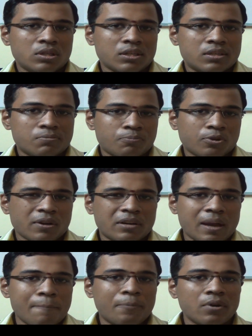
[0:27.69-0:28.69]
just put
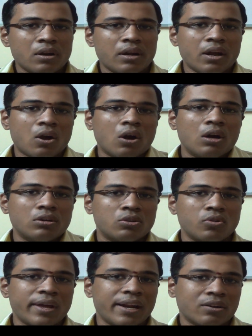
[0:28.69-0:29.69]
a temporary halt
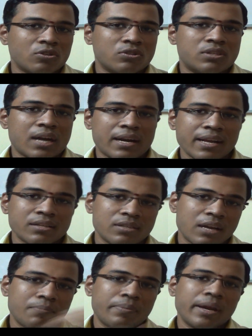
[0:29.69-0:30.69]
to
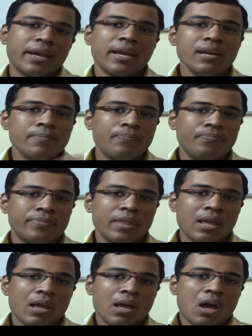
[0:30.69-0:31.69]
electrostatics and bring in
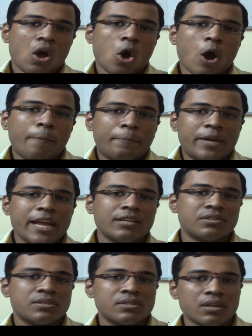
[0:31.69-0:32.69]

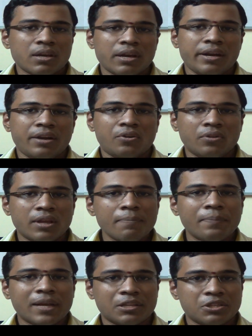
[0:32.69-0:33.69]
optics into
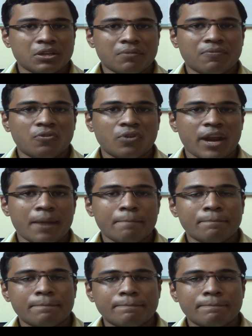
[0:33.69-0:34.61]
the picture foray.